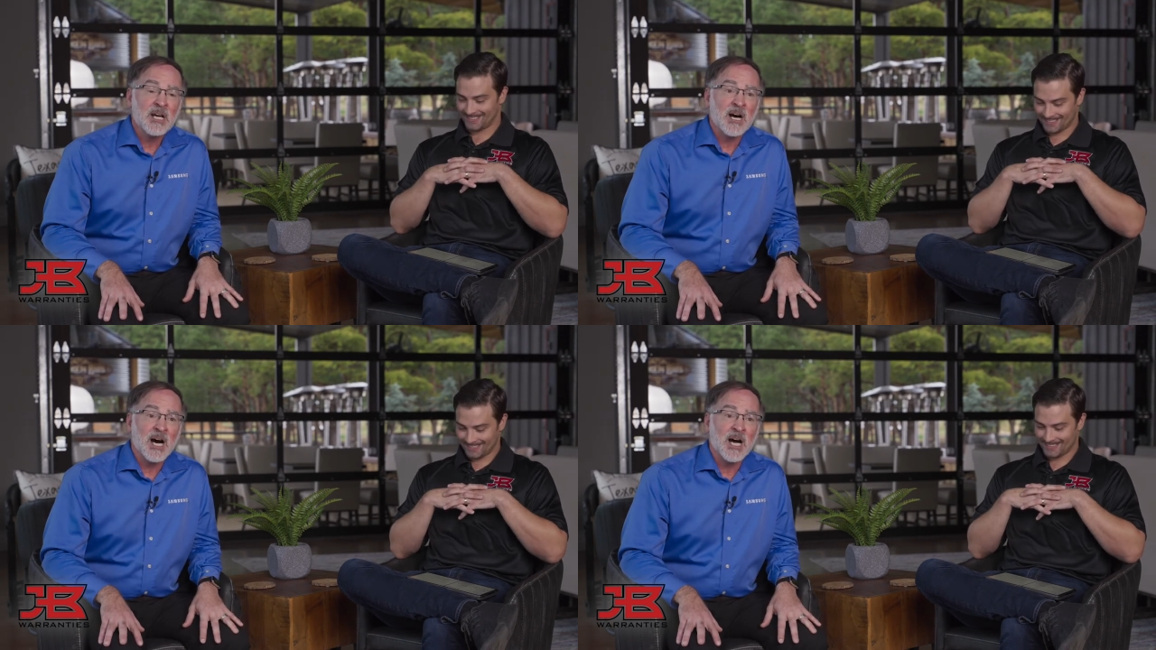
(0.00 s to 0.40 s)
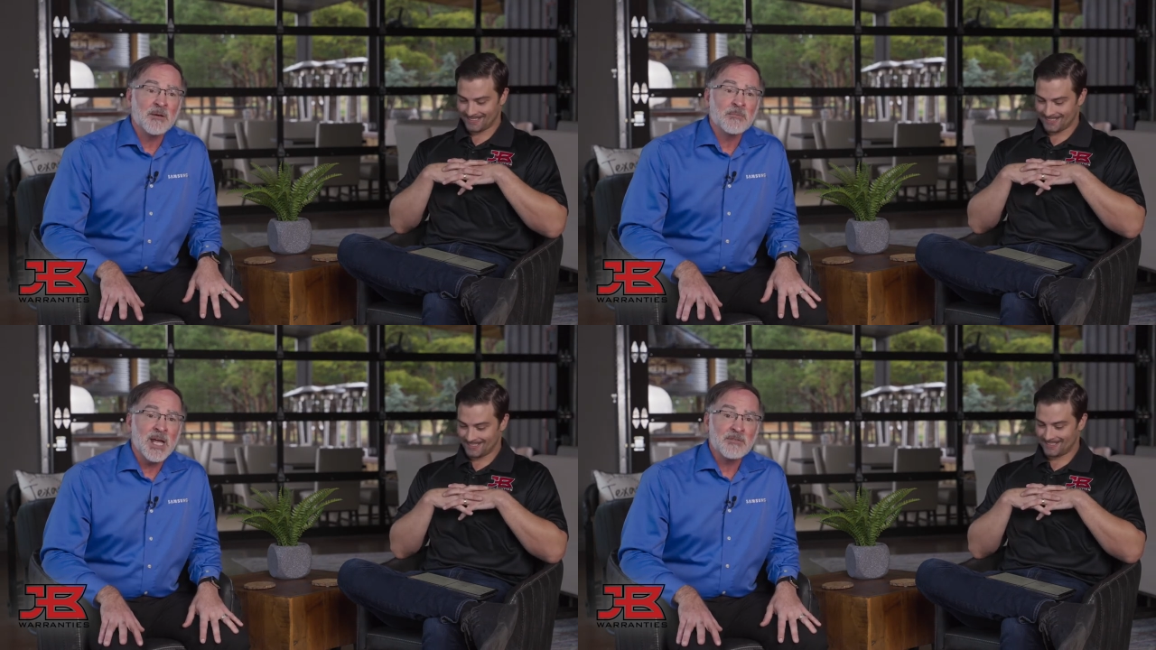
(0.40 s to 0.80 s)

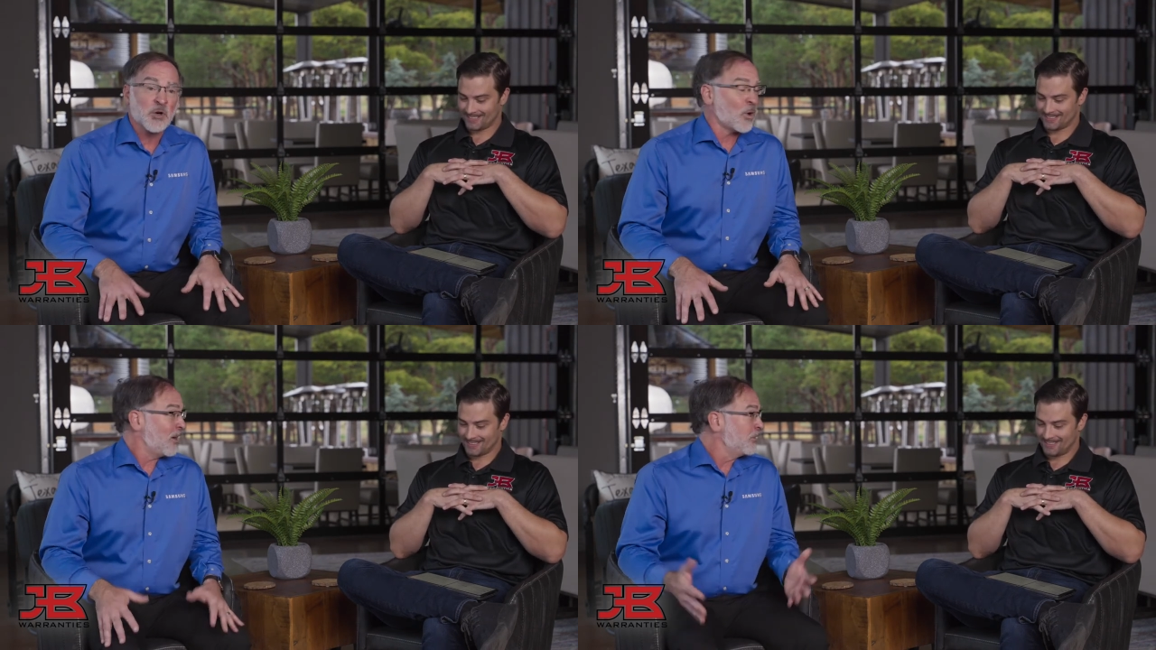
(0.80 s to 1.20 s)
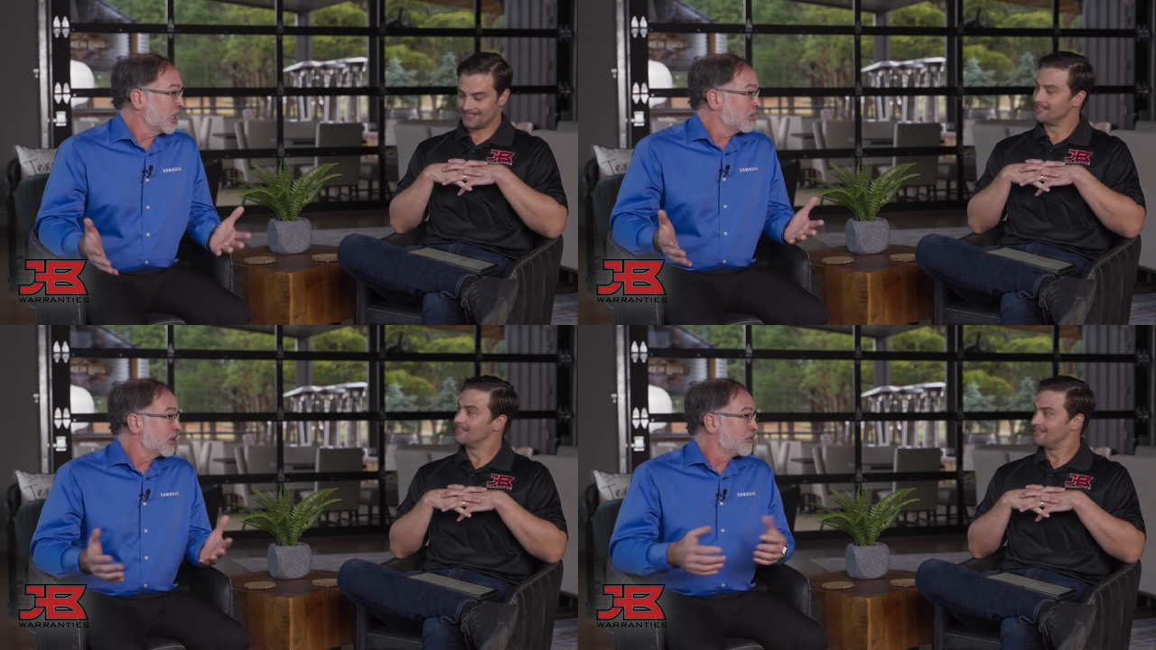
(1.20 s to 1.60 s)
Speaker 1: um, and the
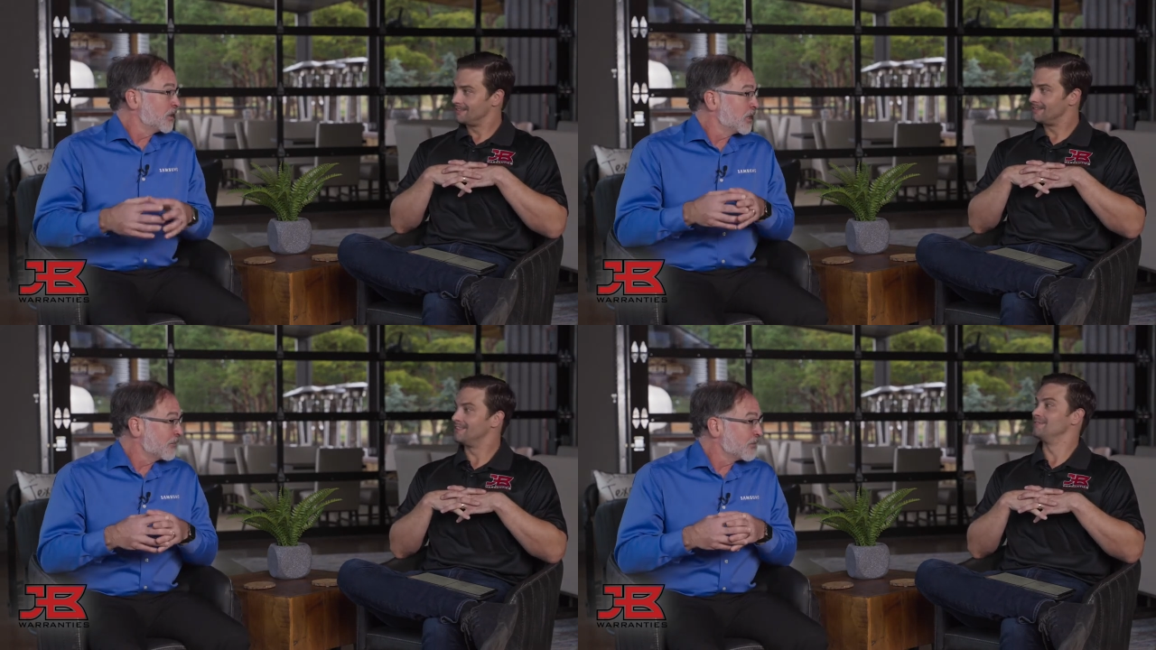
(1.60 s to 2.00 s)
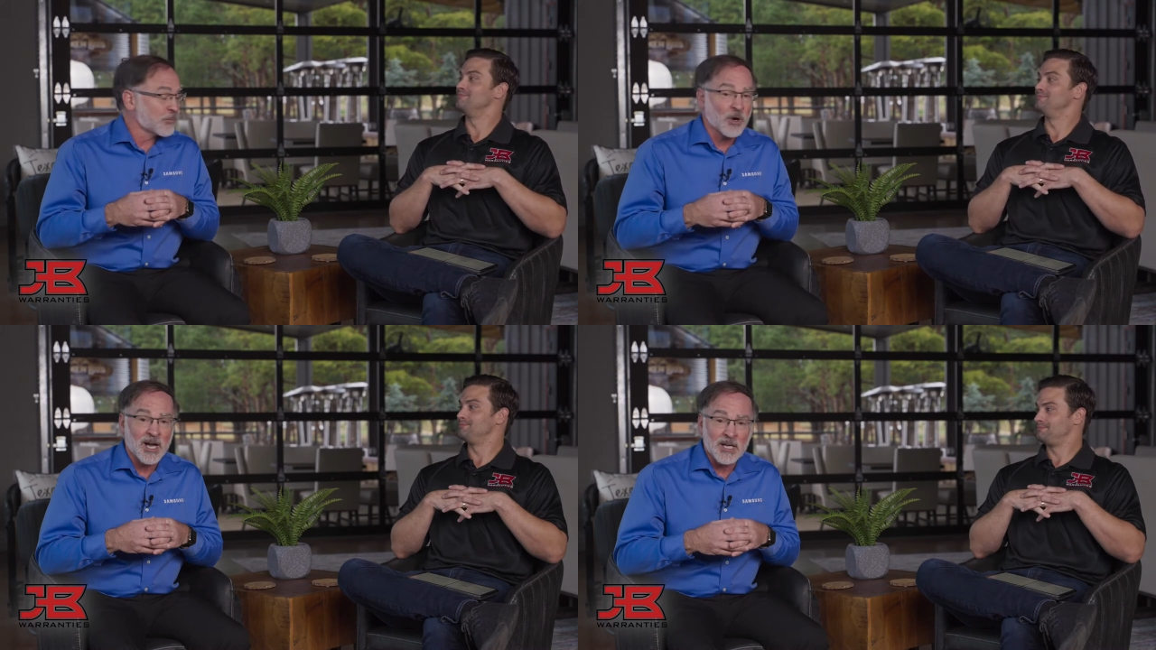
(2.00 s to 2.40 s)
quality of the of the
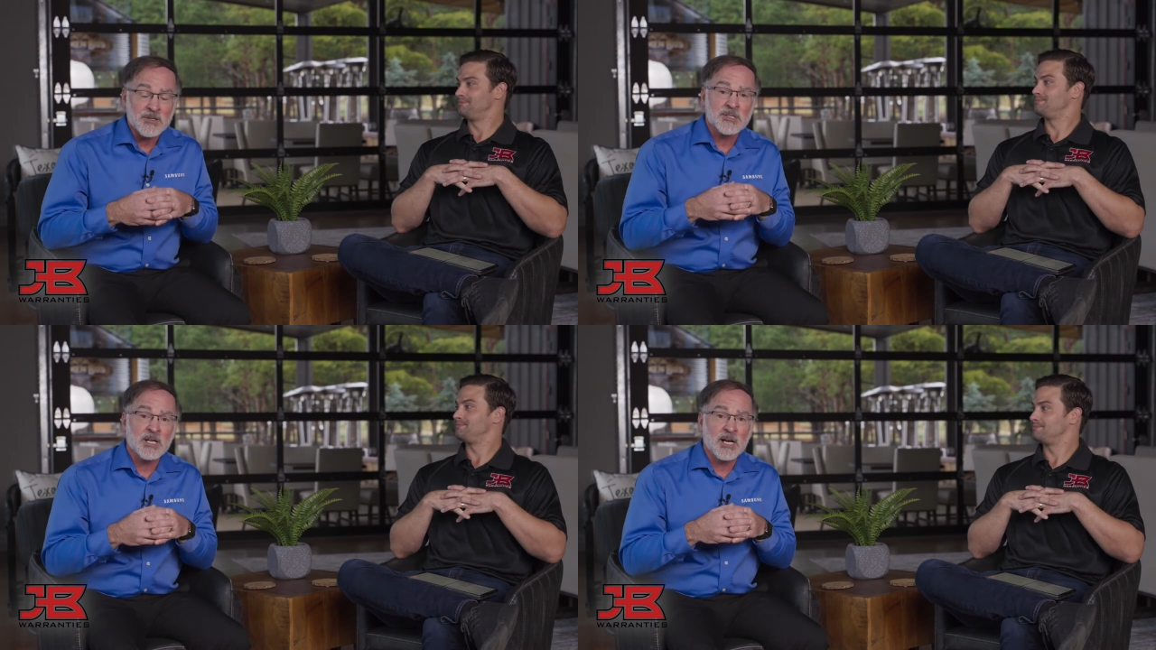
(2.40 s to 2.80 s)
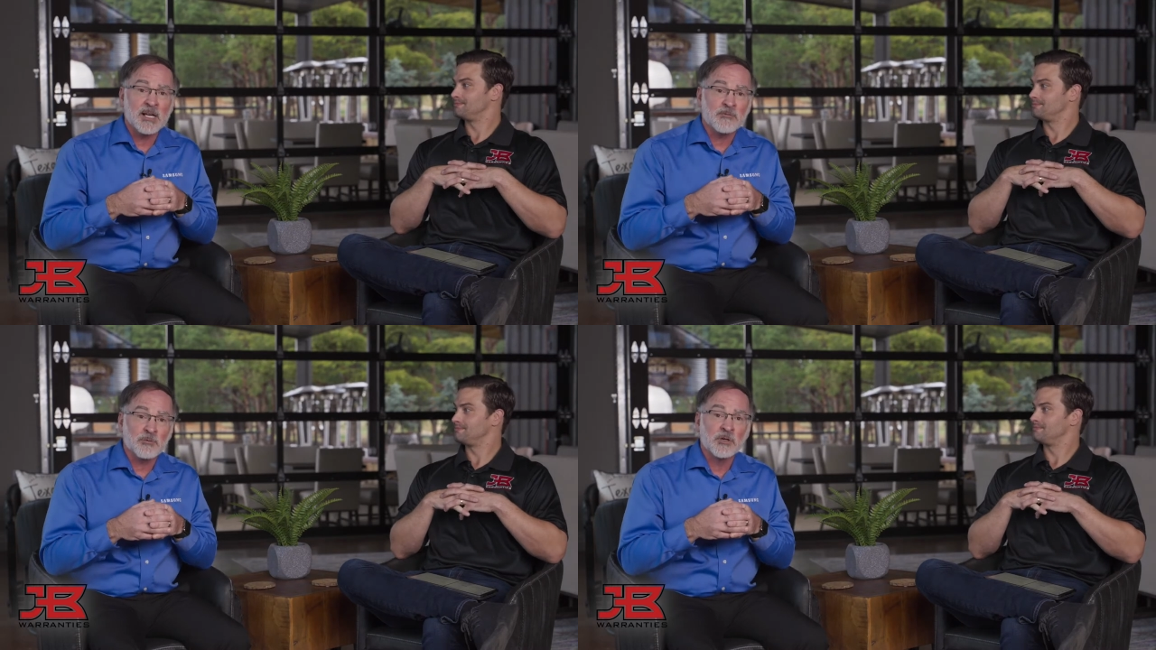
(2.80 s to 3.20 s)
products. Uh,
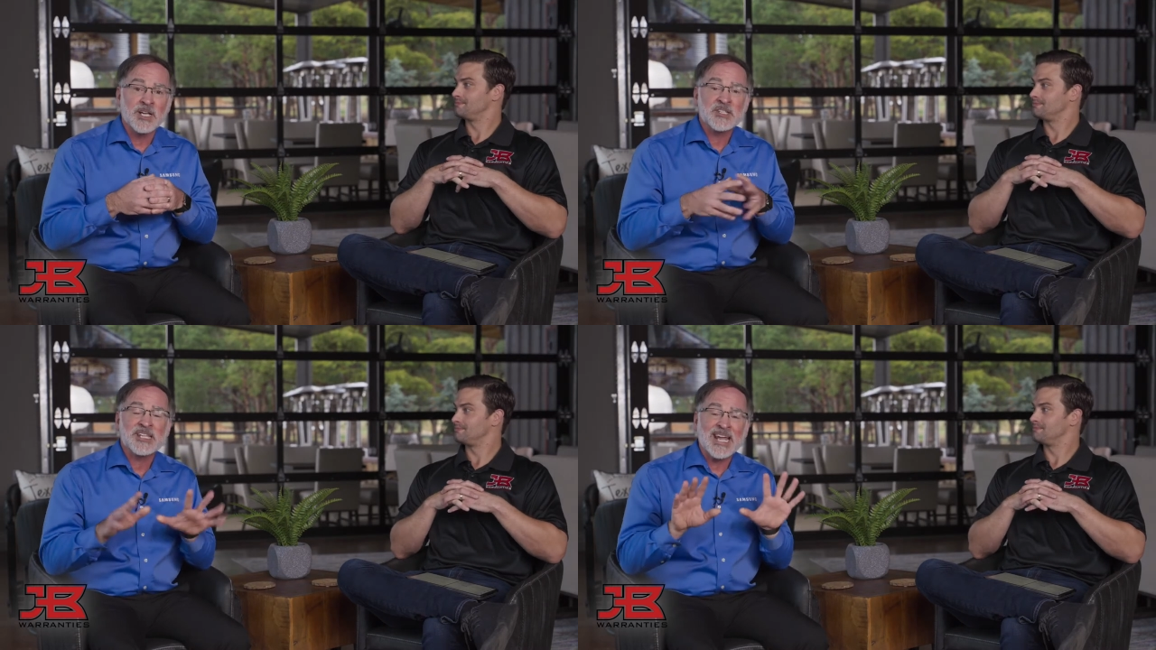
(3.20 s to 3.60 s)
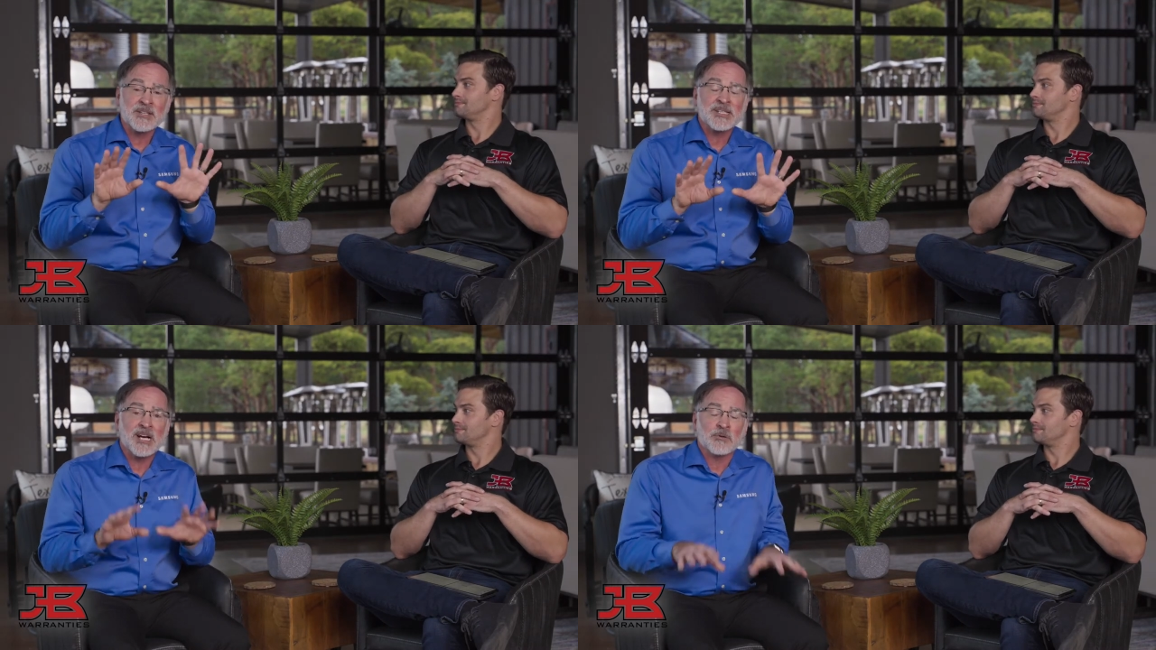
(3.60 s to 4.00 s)
it really
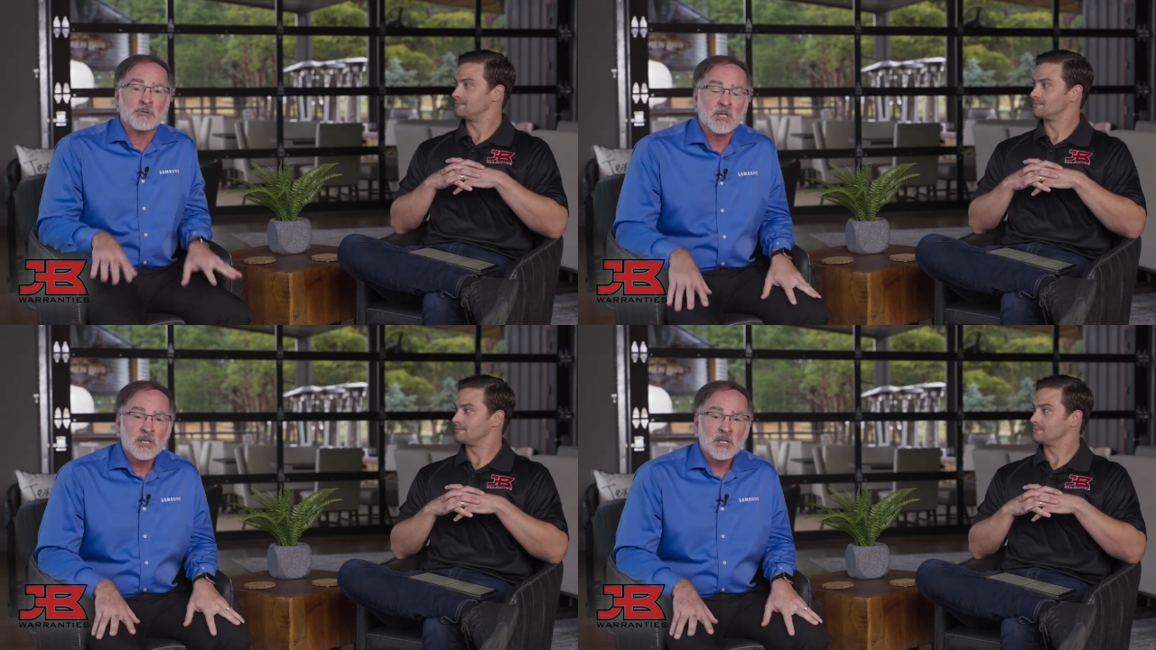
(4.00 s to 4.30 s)
stands out.